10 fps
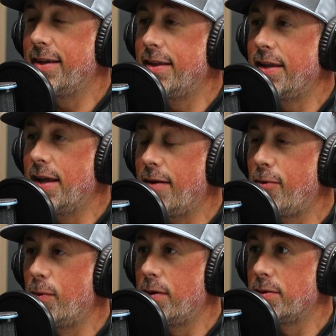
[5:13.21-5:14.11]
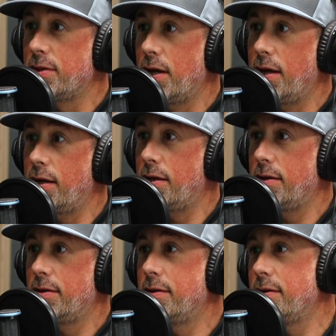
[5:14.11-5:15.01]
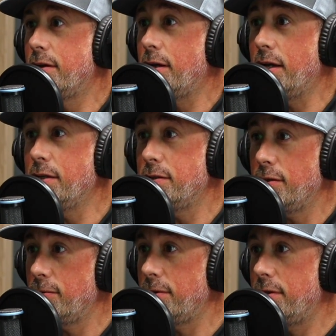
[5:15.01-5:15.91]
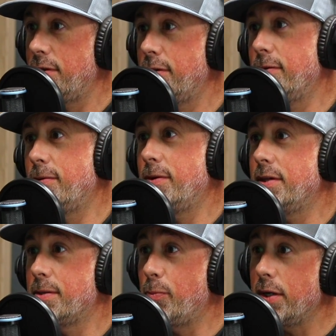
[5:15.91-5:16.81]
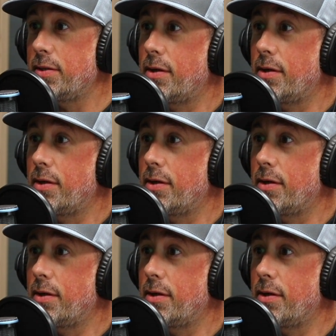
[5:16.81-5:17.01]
and everyone was like, he's using you. He's a piece of